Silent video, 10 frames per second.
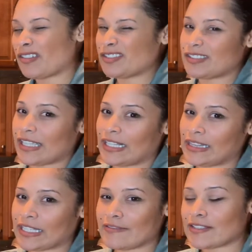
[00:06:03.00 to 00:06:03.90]
to 10
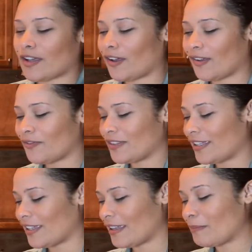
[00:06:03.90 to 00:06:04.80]
leaves of
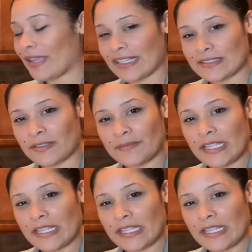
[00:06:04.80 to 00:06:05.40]
the basil.